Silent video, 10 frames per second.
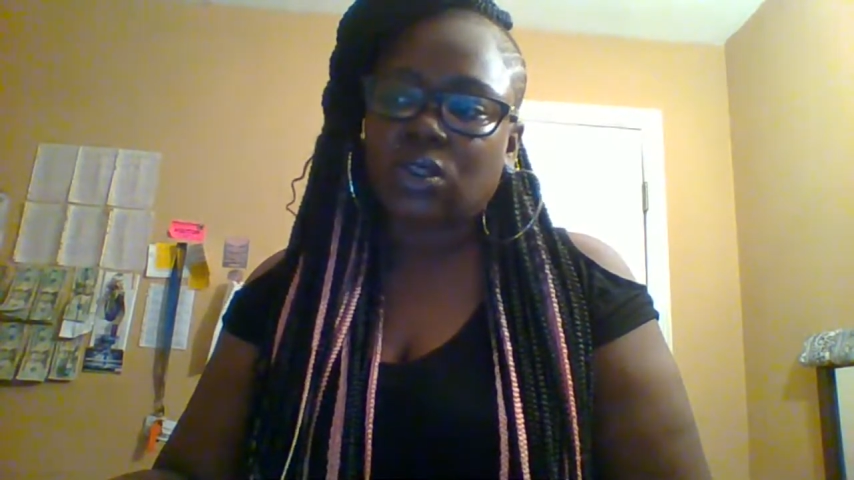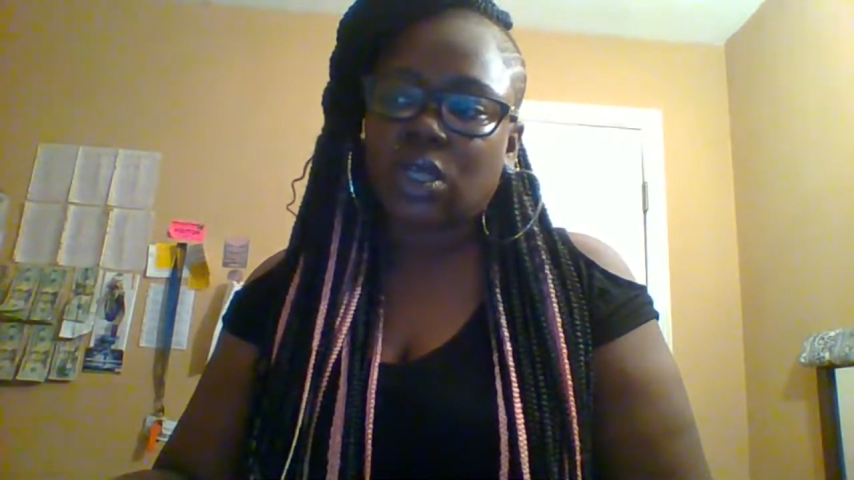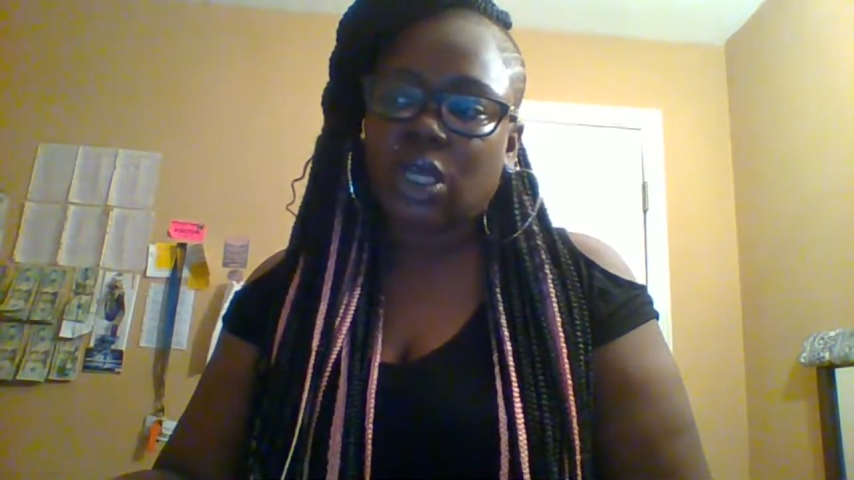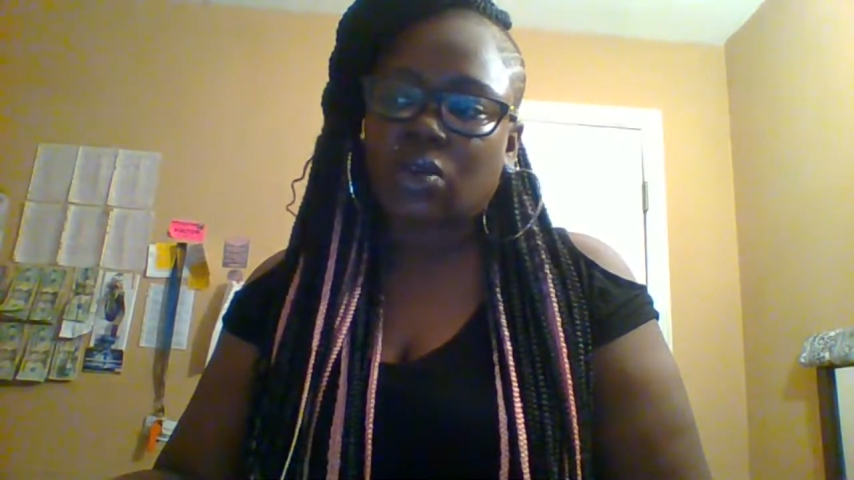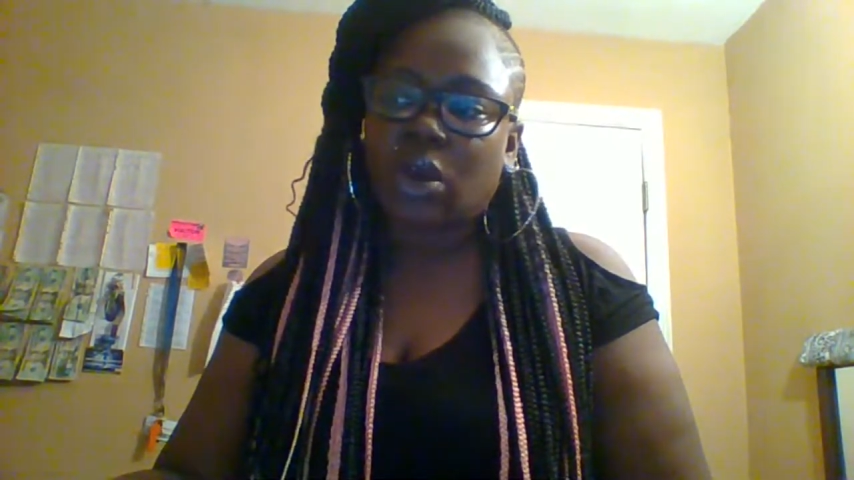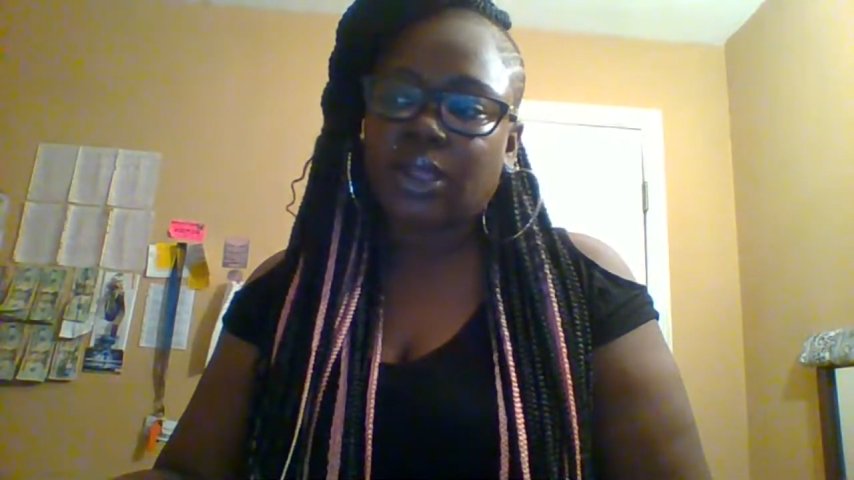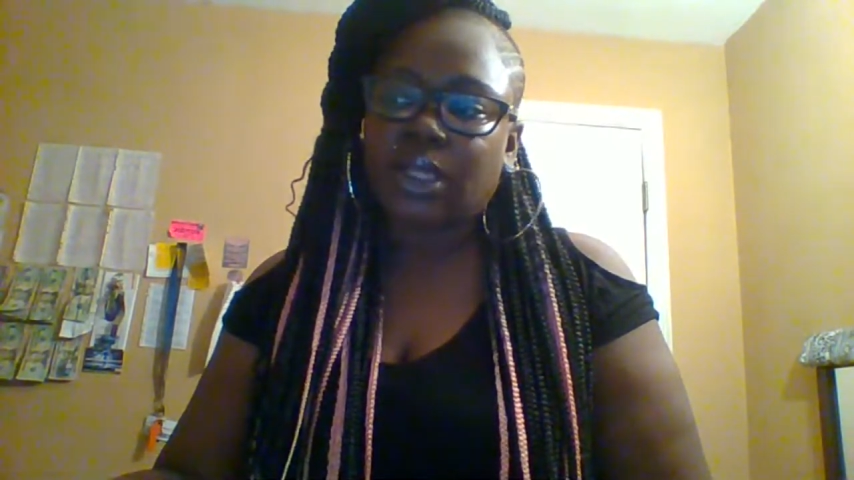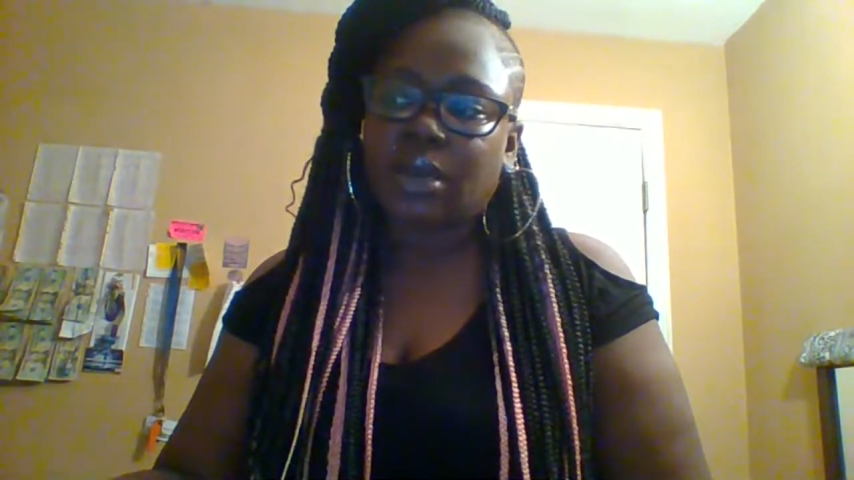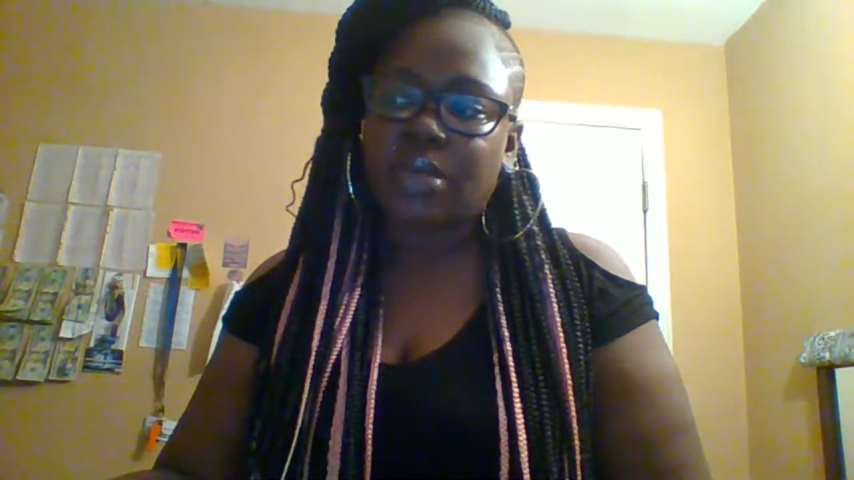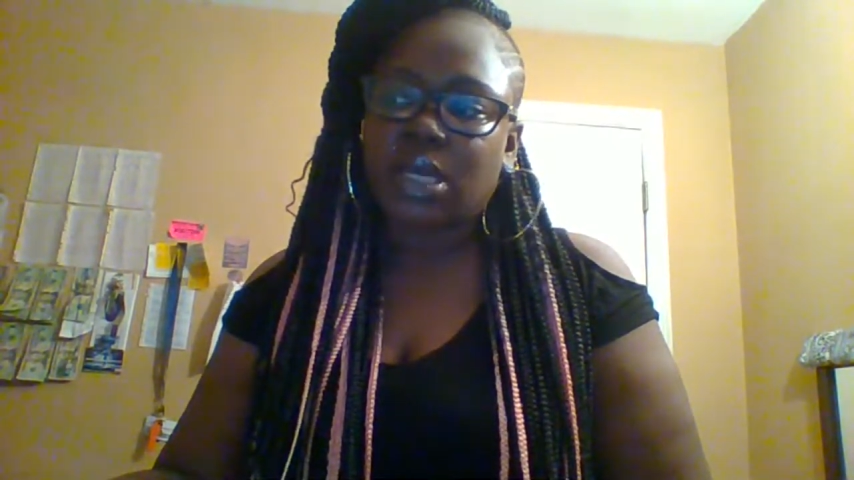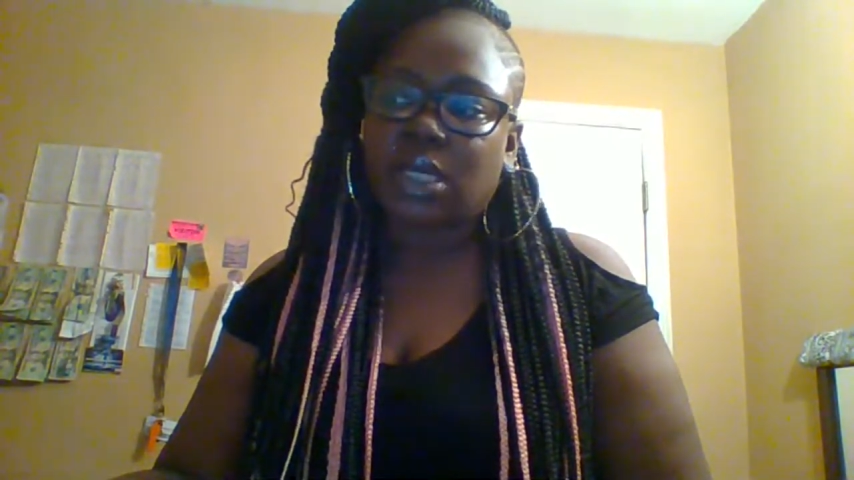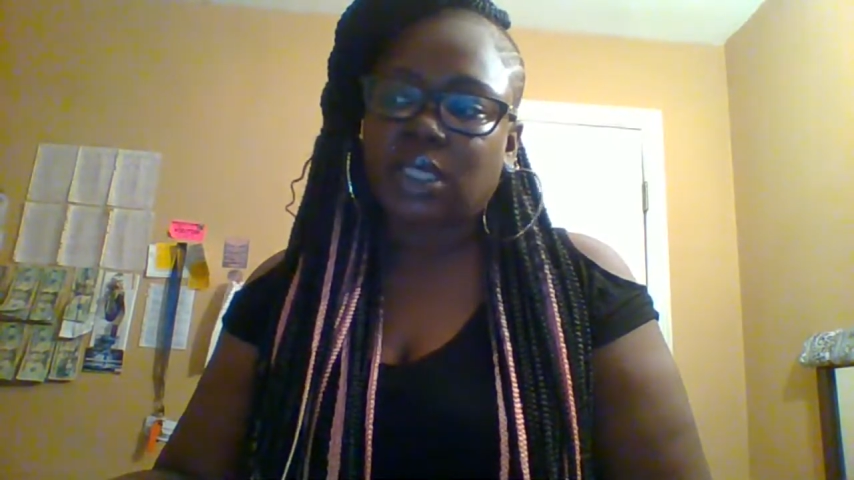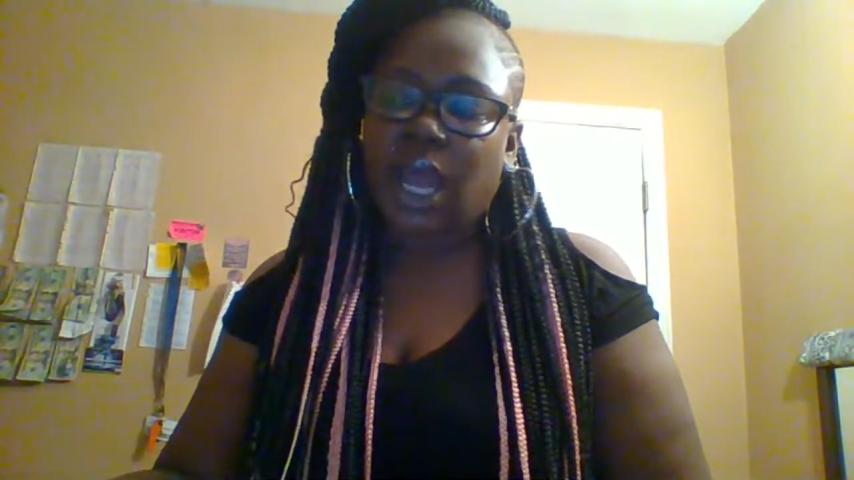to ignore them because